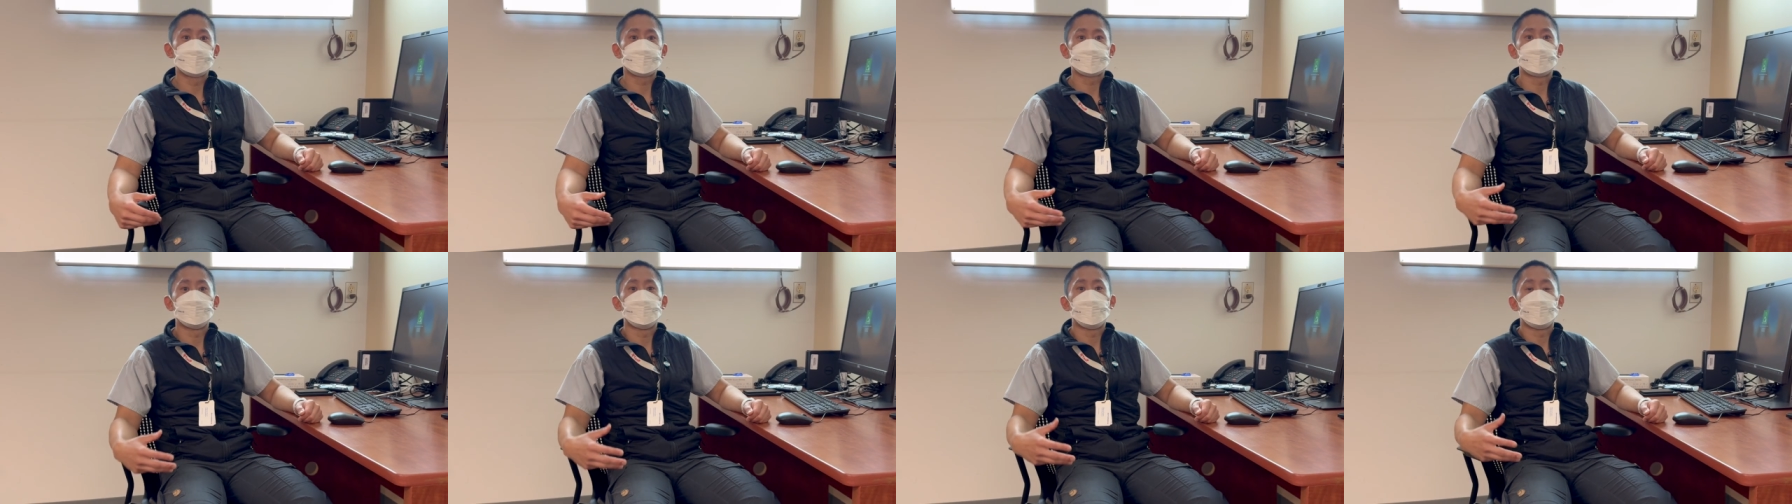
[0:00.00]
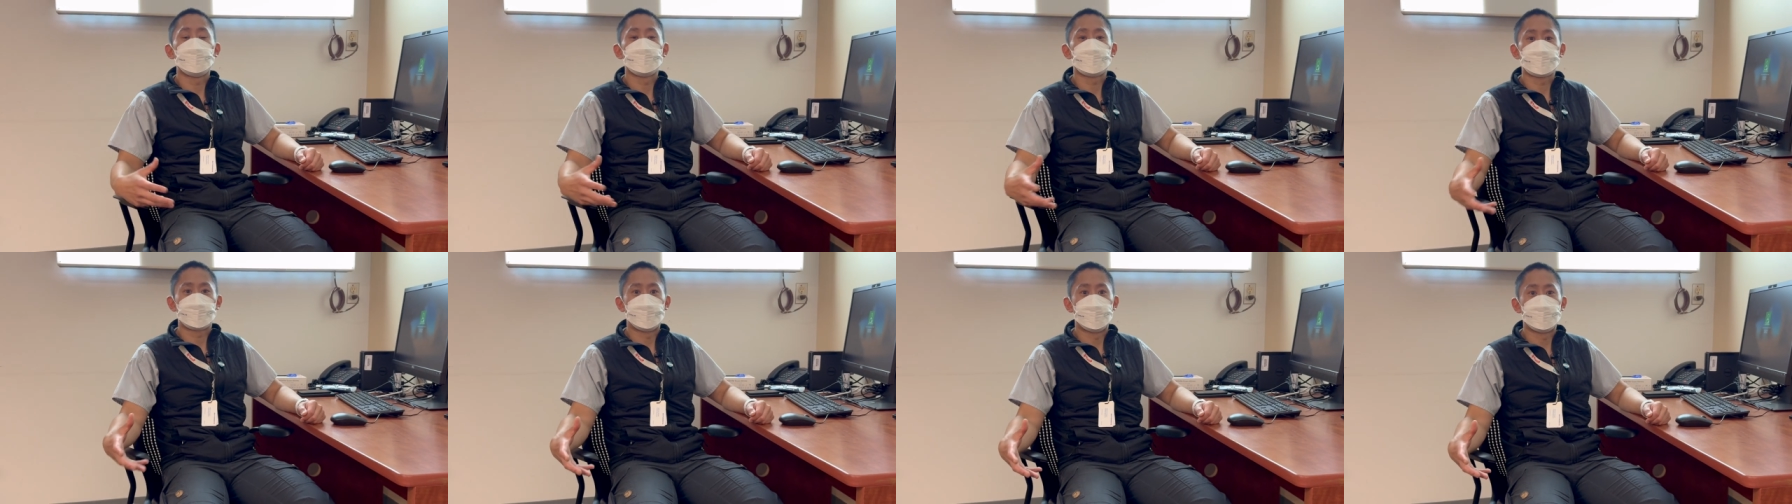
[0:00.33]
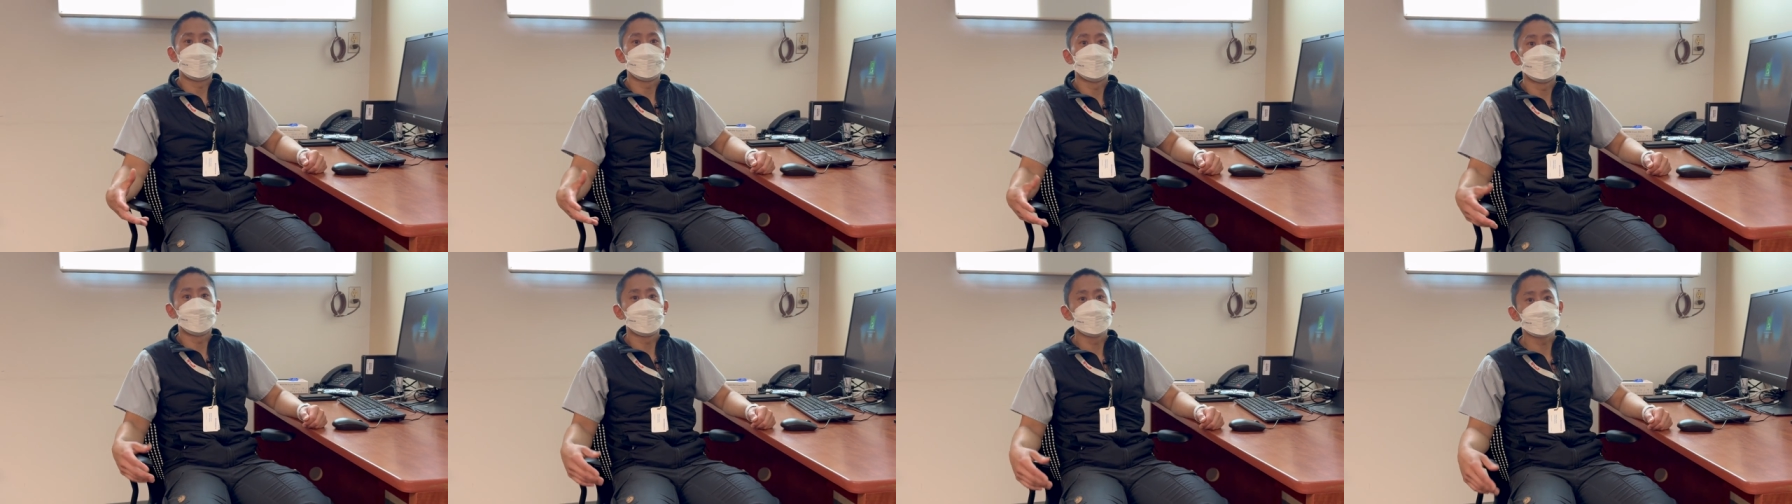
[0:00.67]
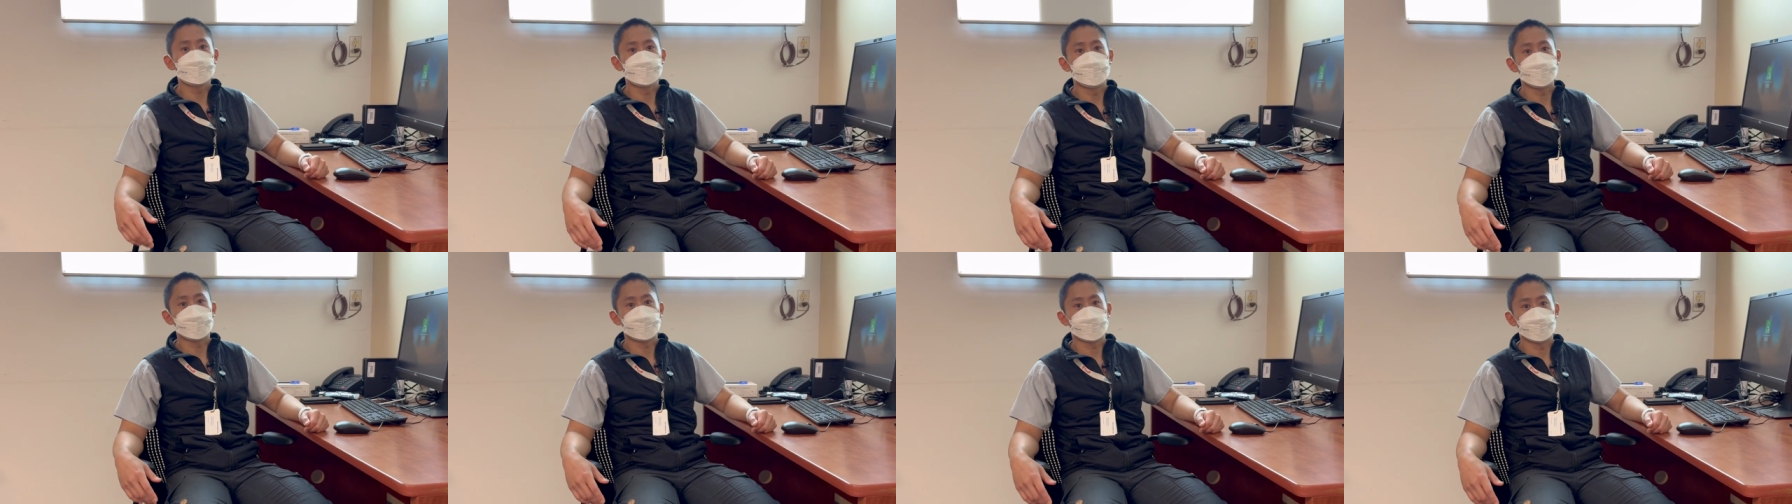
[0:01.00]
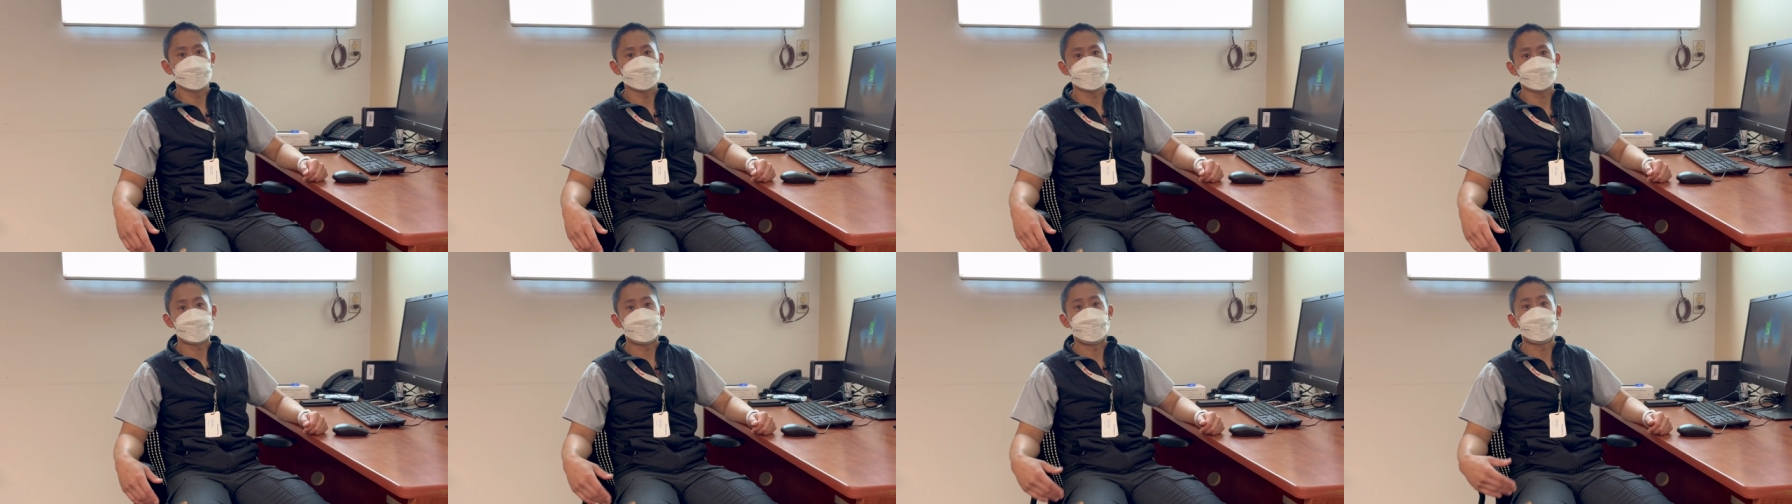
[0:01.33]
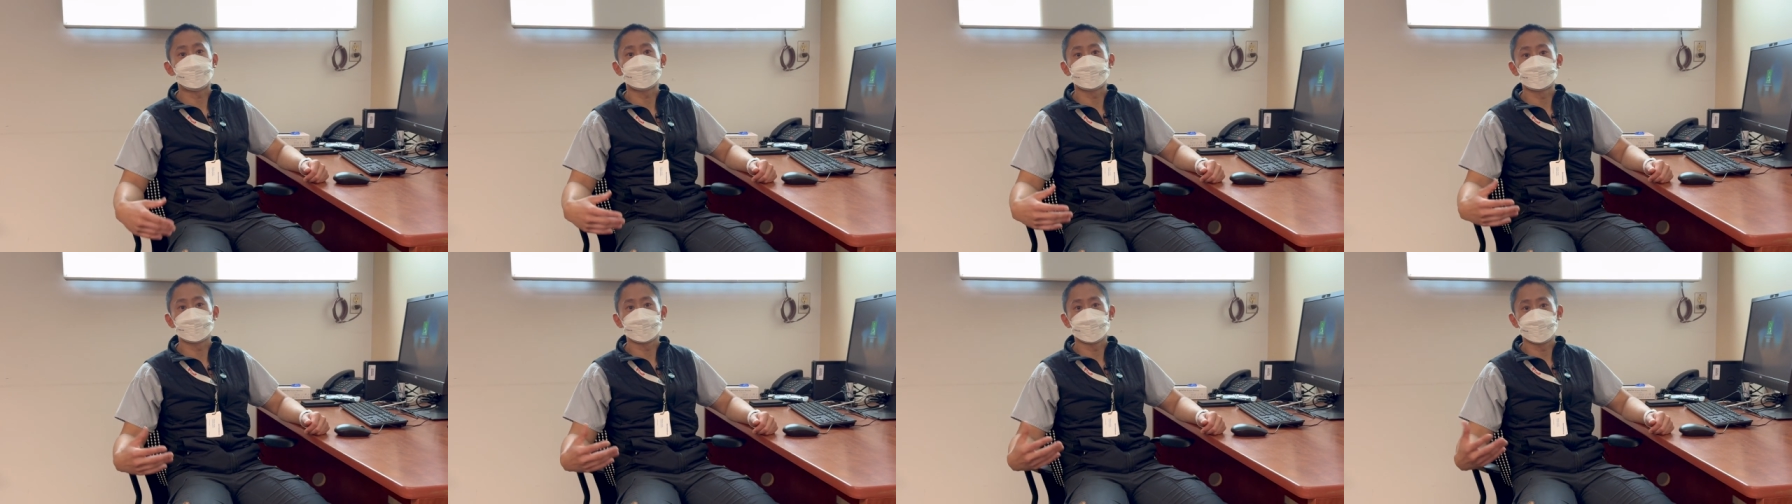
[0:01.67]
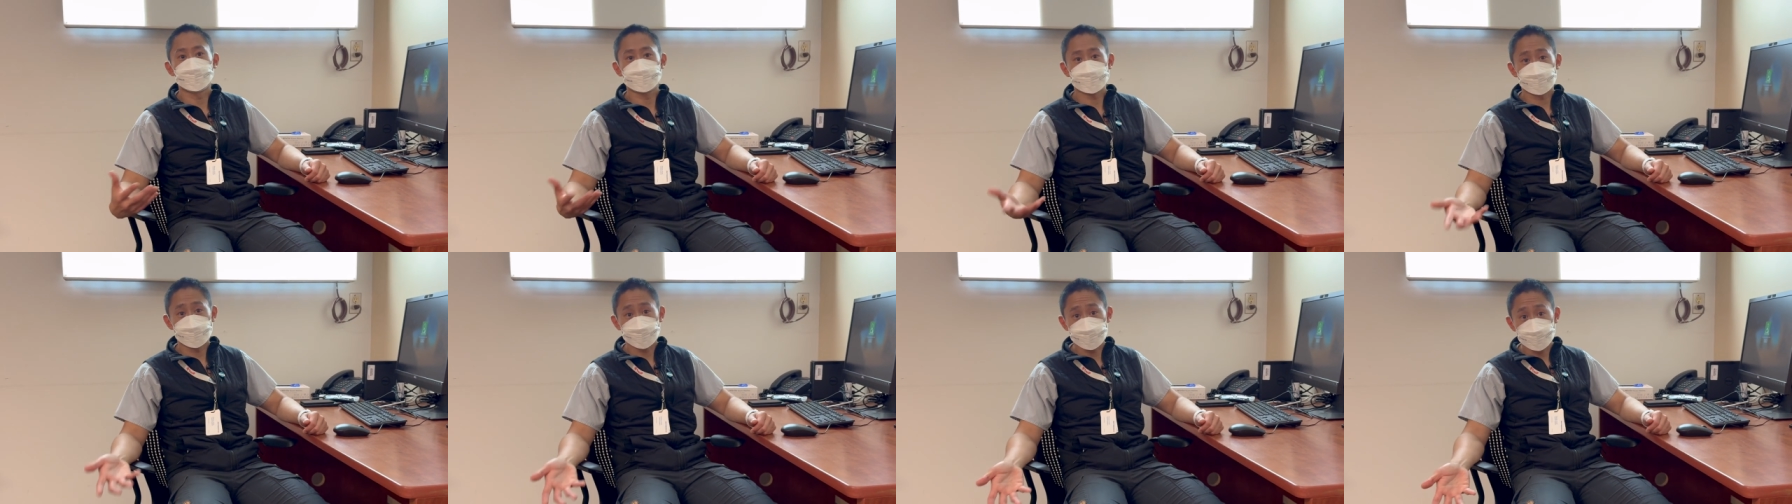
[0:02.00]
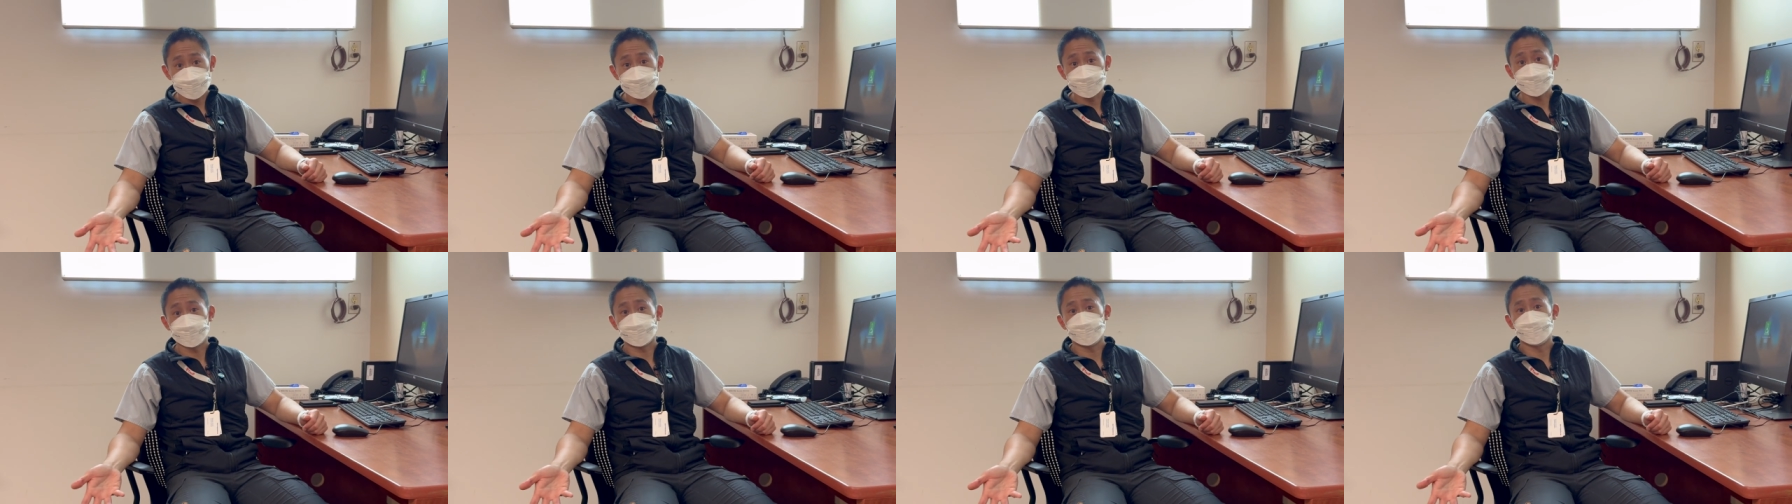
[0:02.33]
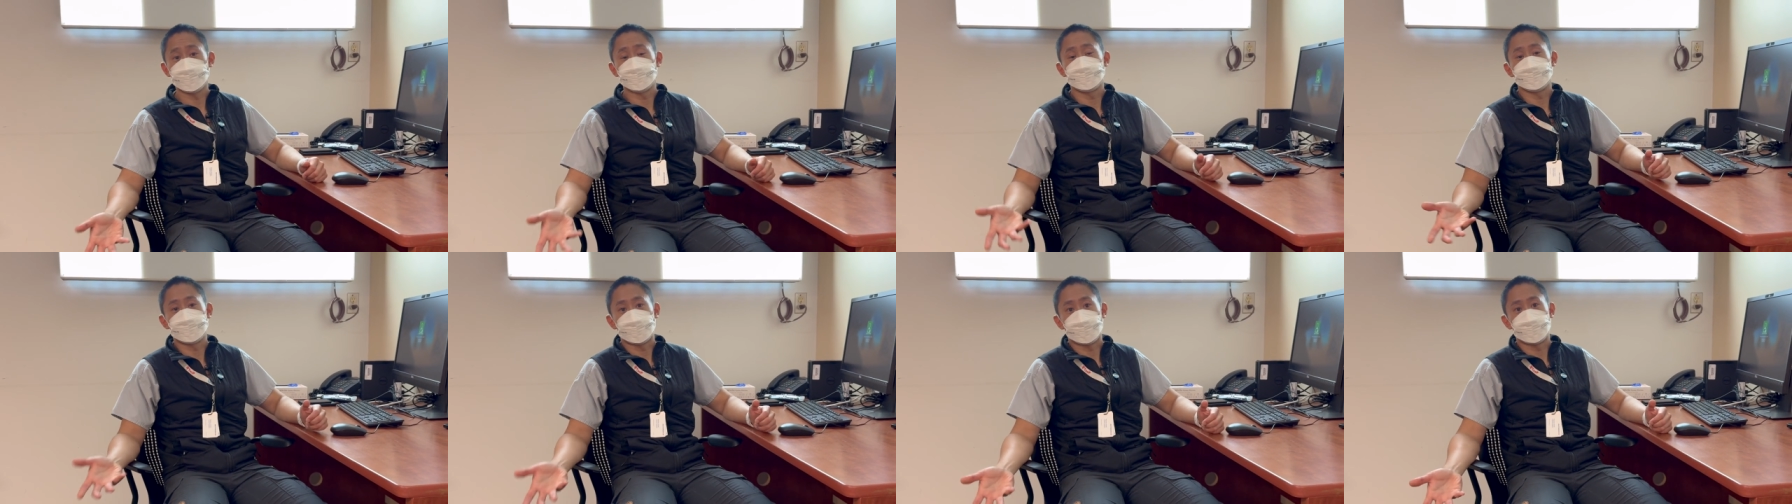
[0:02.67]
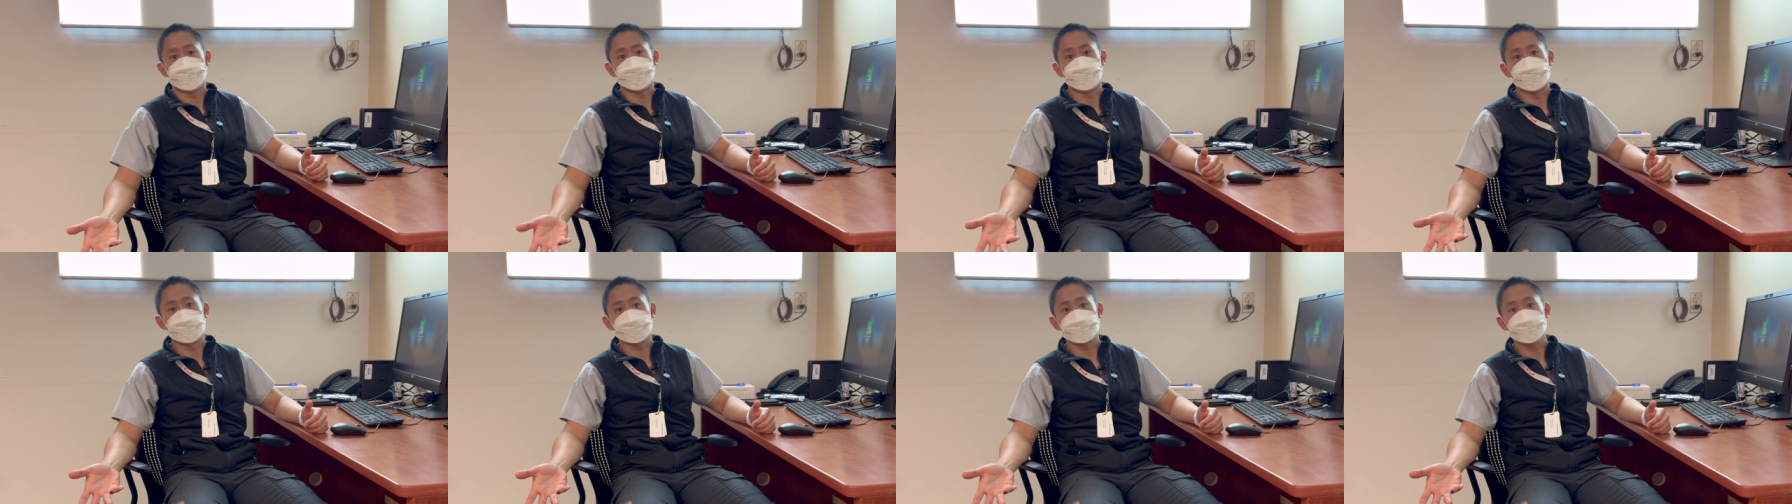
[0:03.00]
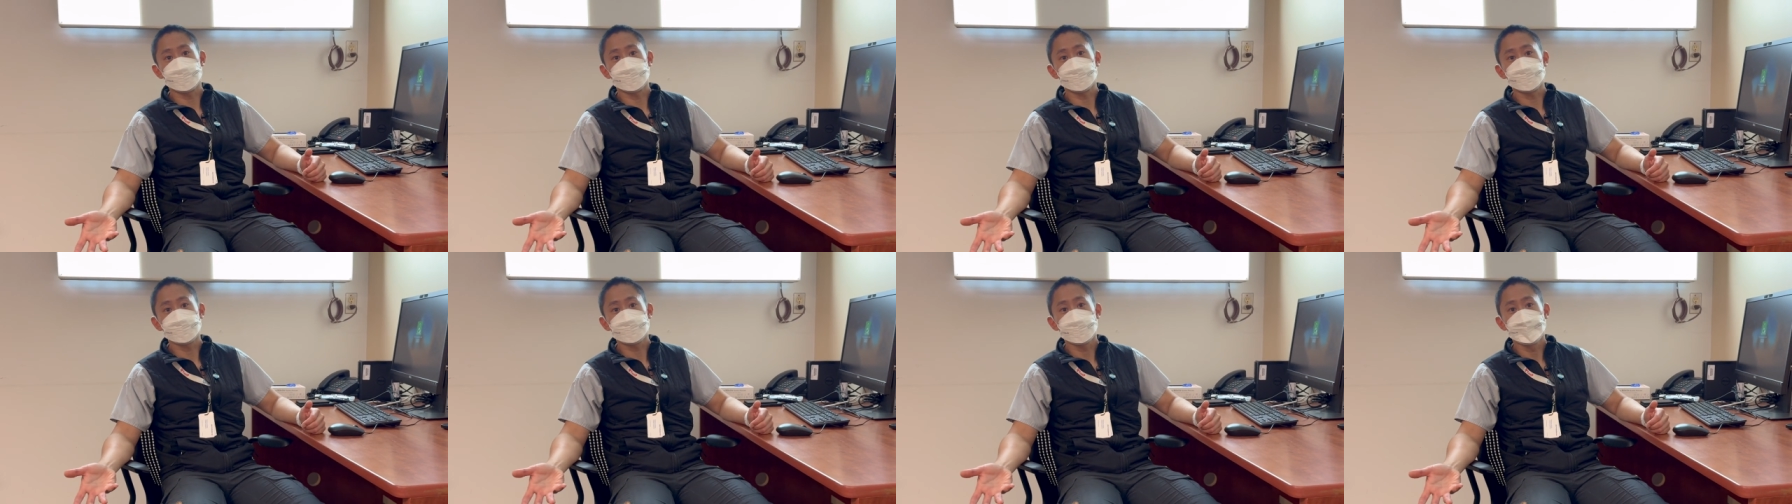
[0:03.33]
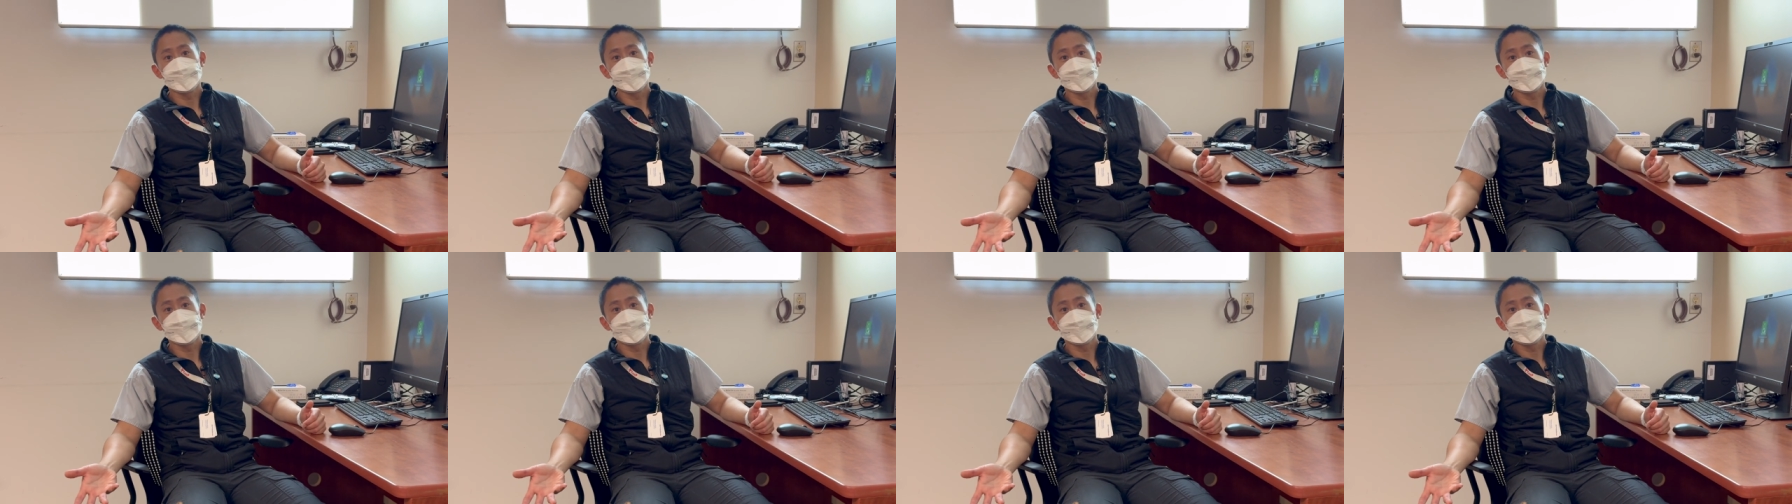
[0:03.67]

from other animals because after it was identified in lab monkeys,